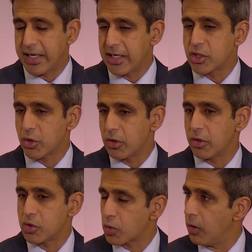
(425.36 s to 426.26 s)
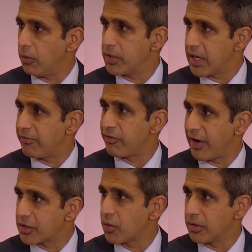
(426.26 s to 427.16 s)
an internal control when you have a
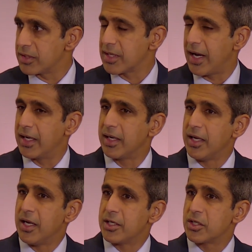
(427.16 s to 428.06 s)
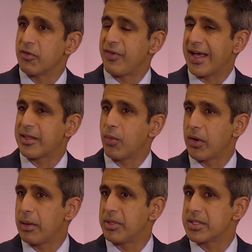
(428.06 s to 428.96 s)
factorial design. So the fact that we were
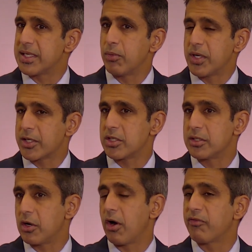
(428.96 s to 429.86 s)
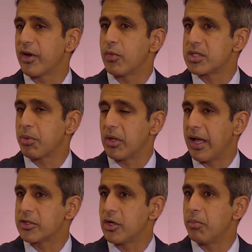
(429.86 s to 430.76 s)
able to see reductions in heart failure with
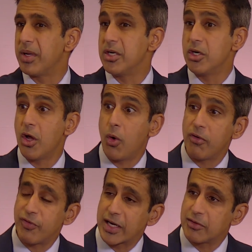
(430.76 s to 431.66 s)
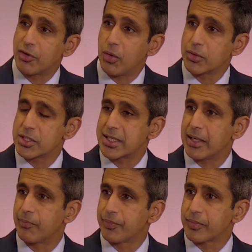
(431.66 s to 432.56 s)
spironolactone, but no effect of
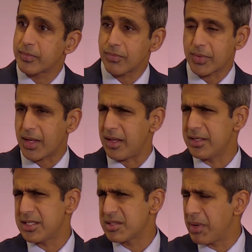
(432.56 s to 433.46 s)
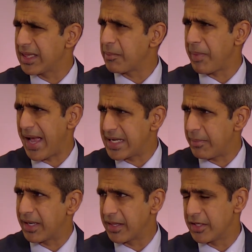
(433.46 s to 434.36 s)
colchicine, despite the
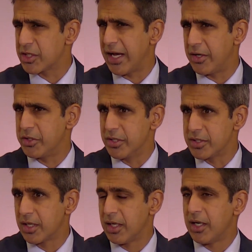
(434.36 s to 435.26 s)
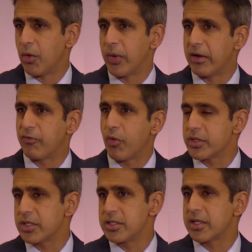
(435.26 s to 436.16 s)
pandemic and the challenges,
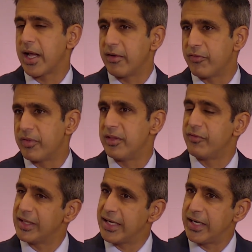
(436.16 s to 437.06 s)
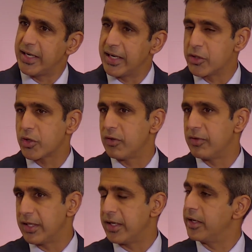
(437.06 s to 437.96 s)
reinforces kind of the validity, internal
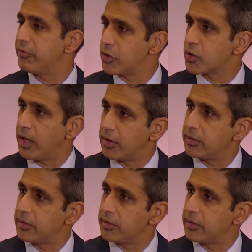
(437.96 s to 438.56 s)
validity of the trial.